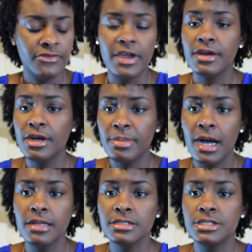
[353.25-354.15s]
fingernail
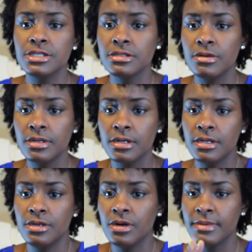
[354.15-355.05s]
polish, or
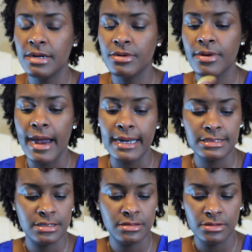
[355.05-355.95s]
you know, around
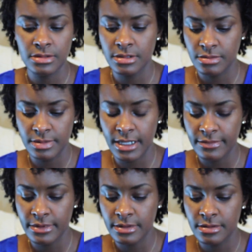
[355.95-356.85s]
cracked or
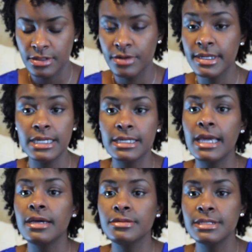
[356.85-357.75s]
whatever acrylic
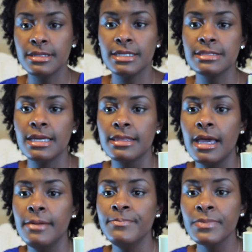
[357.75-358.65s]
nails and things like
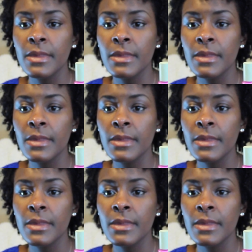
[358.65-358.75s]
that.